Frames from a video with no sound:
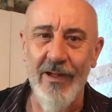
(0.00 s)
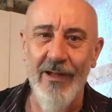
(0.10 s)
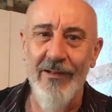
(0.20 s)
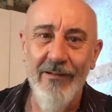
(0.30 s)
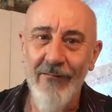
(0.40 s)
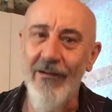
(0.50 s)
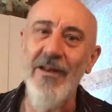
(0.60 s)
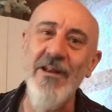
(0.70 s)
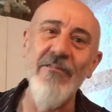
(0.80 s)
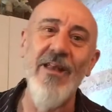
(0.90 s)
I
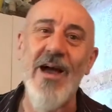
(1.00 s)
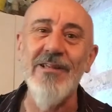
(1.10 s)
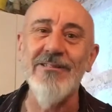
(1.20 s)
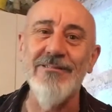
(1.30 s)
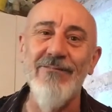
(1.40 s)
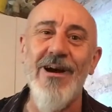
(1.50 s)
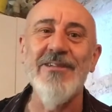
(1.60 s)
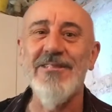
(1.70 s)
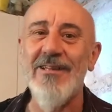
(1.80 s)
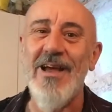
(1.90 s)
didn't even watch
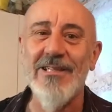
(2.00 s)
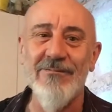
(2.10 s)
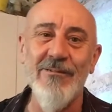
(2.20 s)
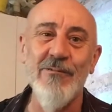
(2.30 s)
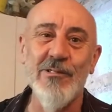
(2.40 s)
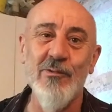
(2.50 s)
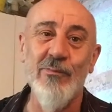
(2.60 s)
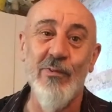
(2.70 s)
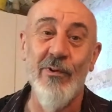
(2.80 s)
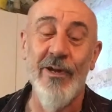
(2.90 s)
the last one. It was so
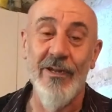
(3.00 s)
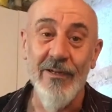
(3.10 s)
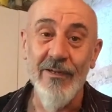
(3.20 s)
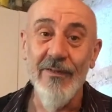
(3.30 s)
boring.